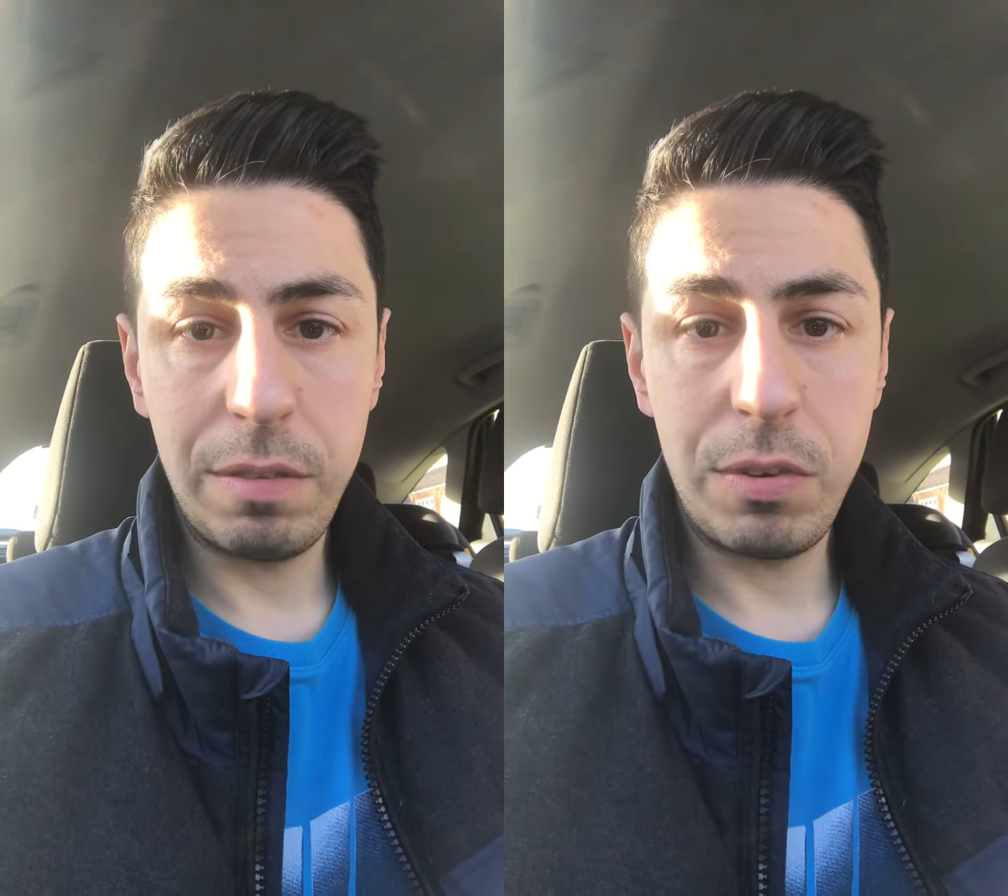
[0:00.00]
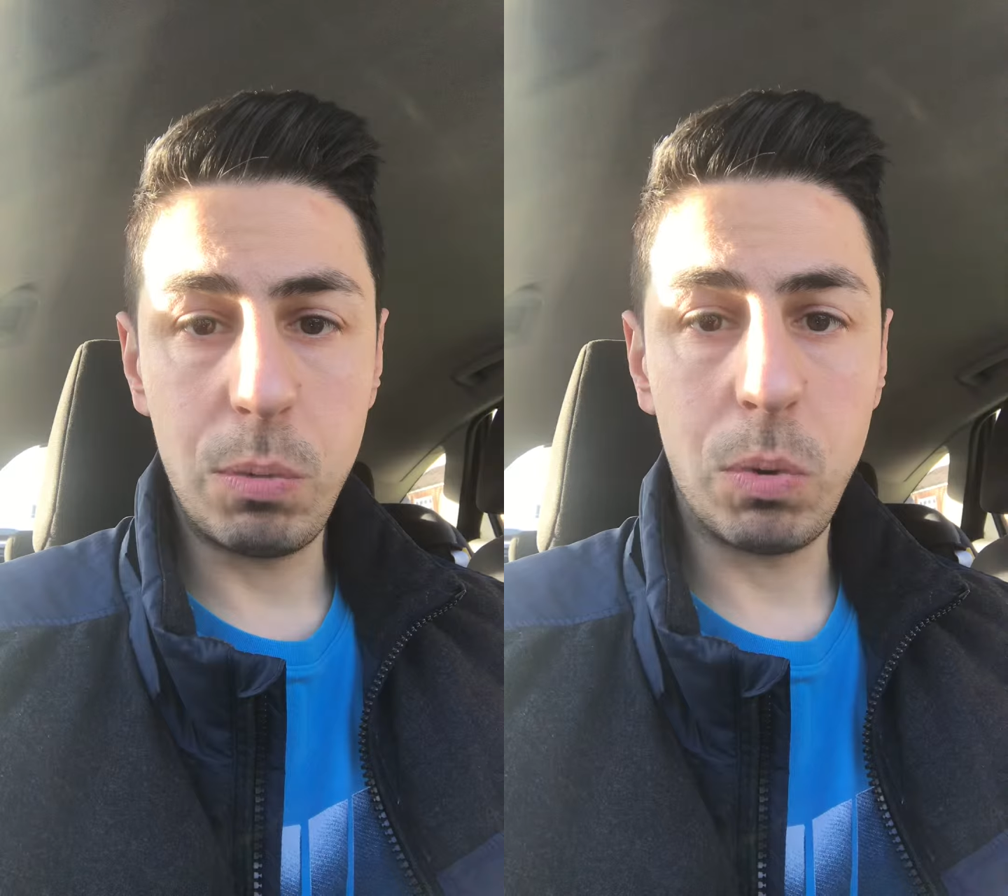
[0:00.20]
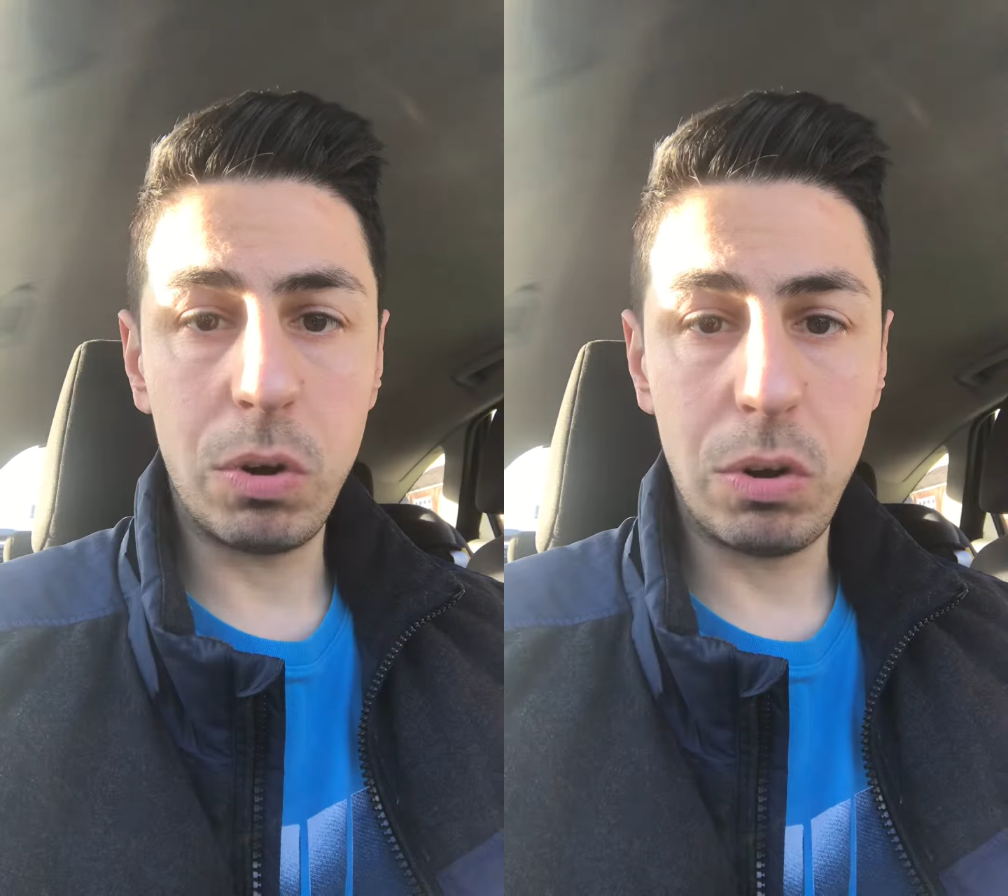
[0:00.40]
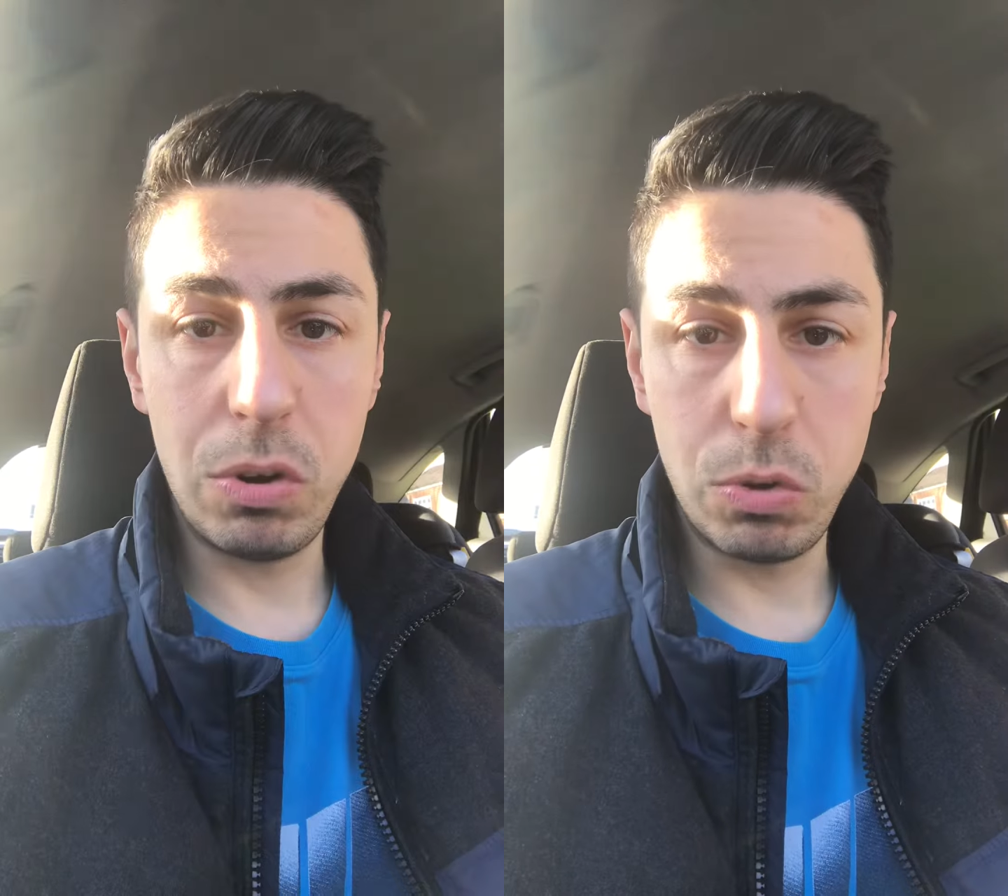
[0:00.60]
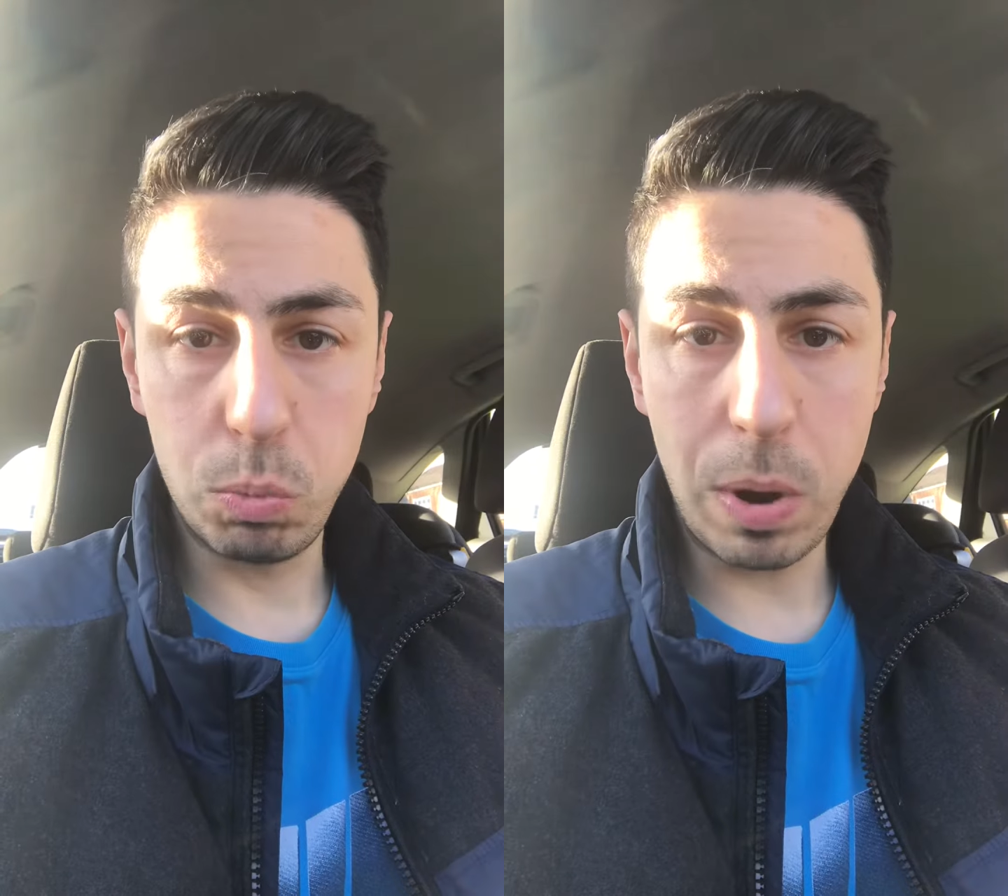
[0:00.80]
If you want to
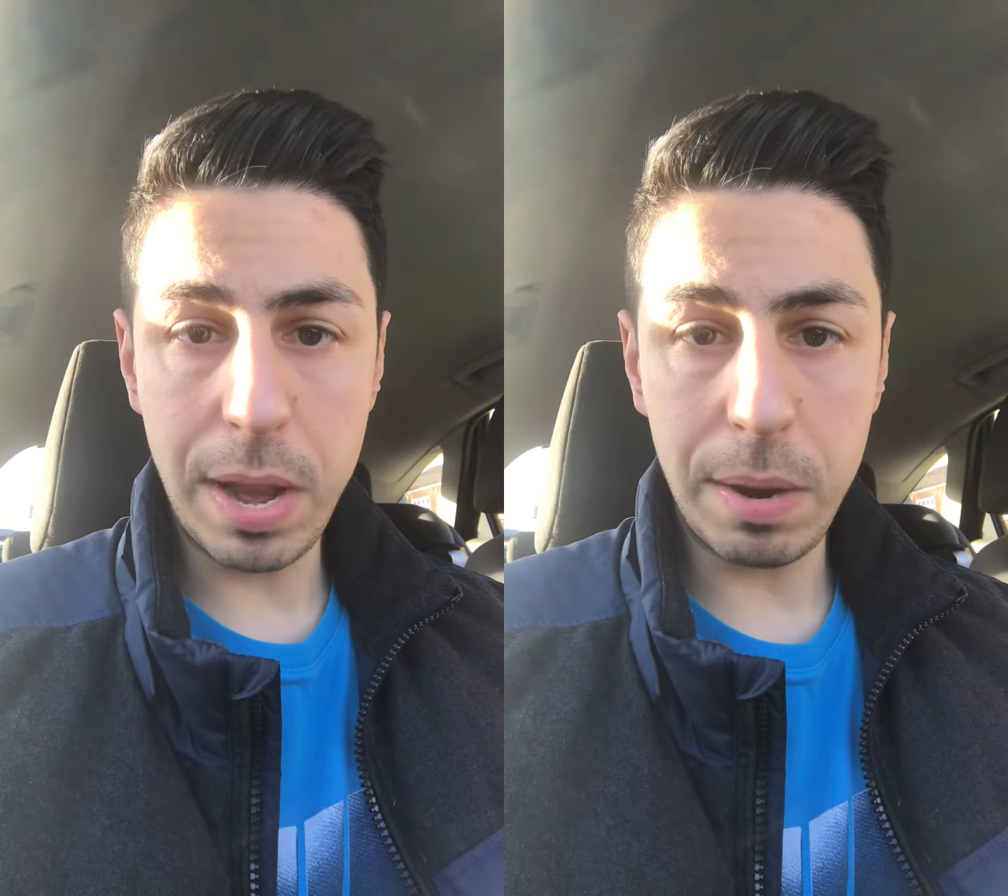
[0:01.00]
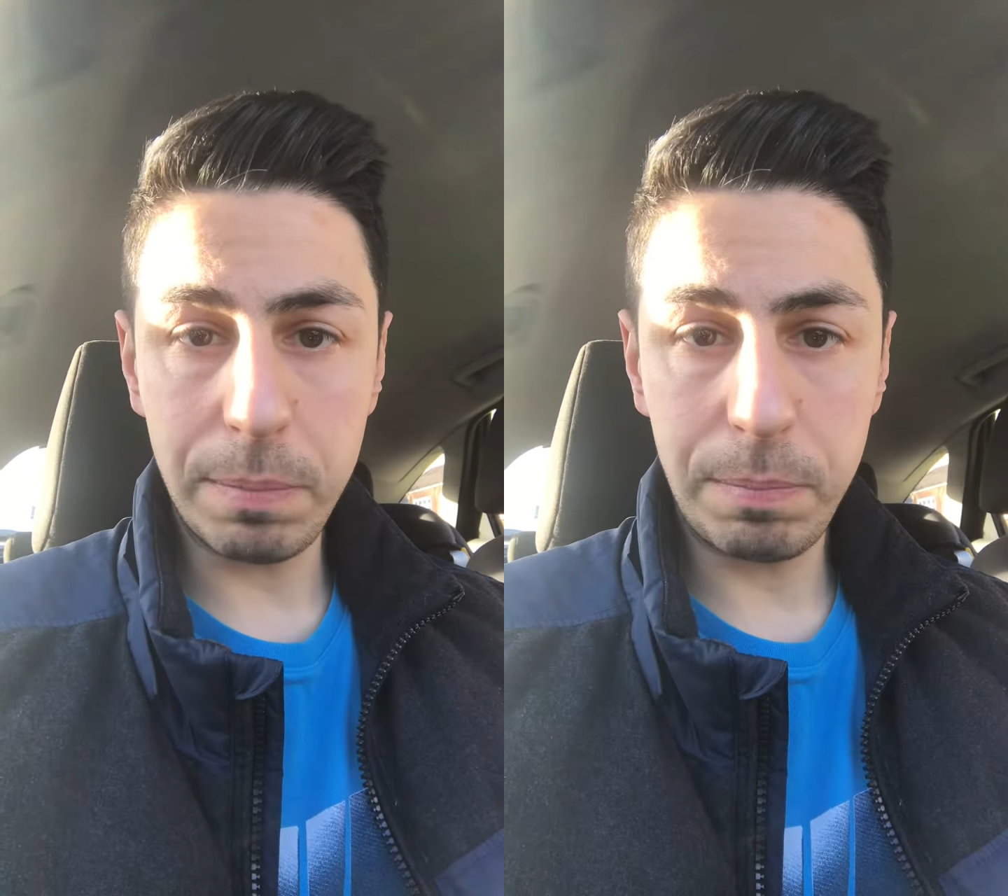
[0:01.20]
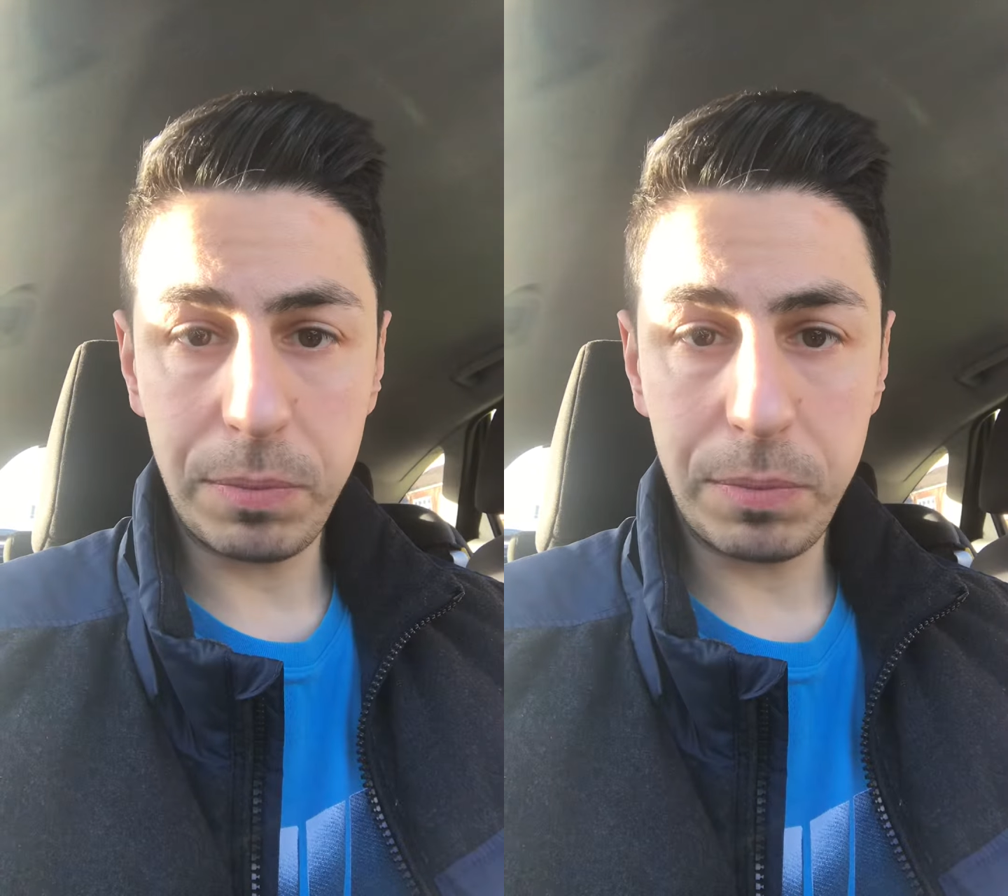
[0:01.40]
lose weight,